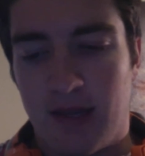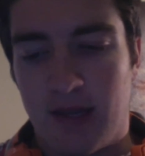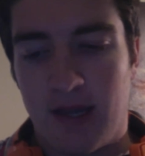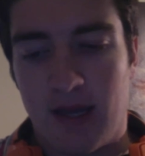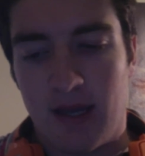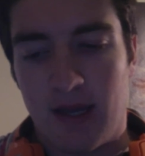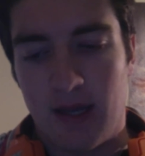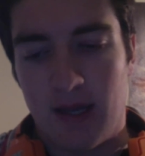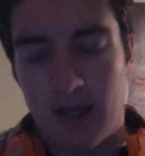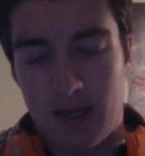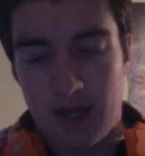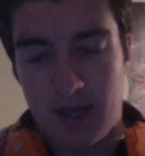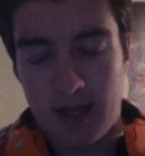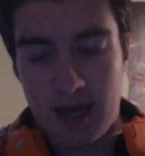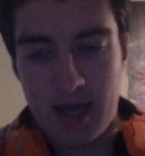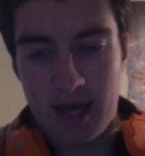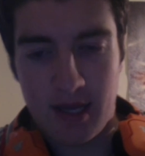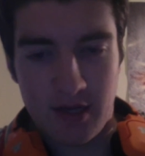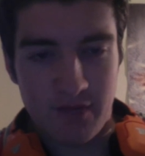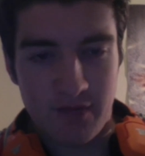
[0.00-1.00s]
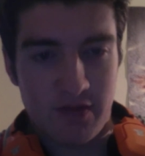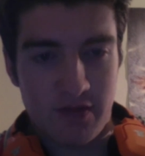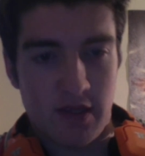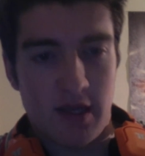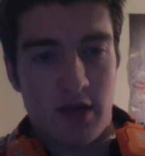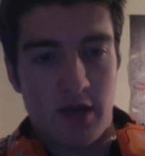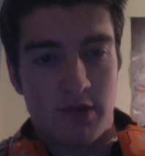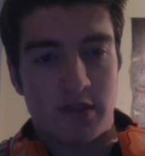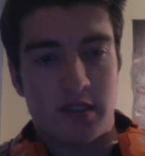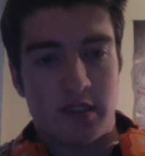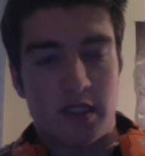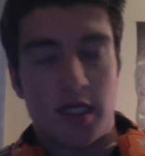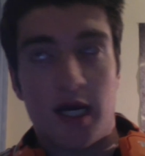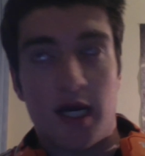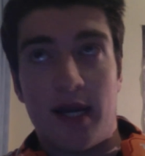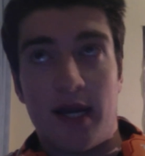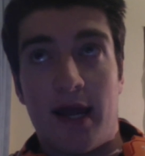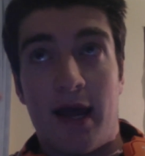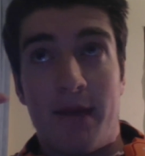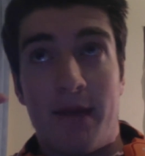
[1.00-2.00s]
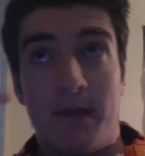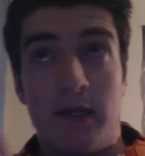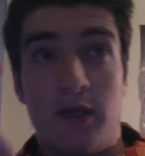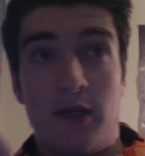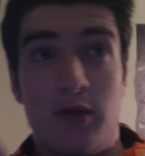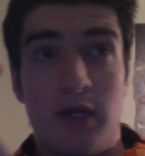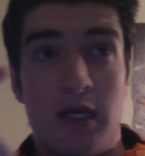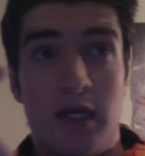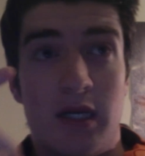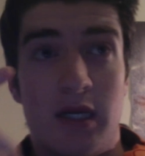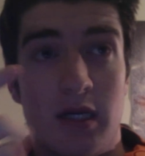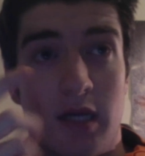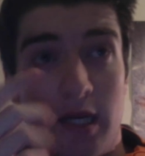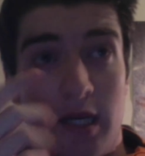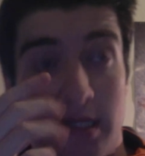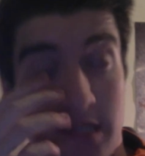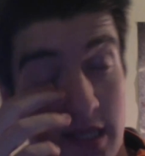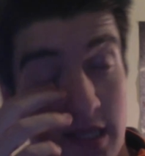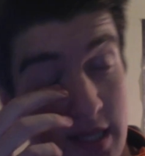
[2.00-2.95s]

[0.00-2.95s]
The end of the year is tonight. Happy New Year, guys.